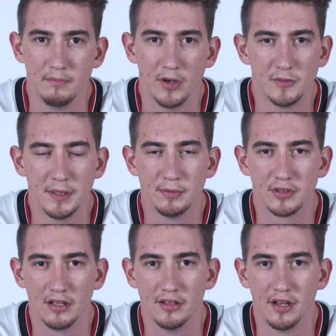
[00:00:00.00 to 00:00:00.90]
Most people
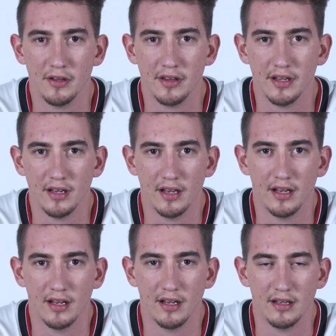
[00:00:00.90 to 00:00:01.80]
don't know
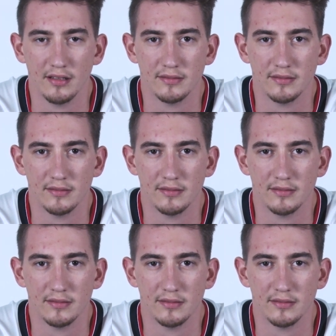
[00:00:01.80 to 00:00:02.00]
that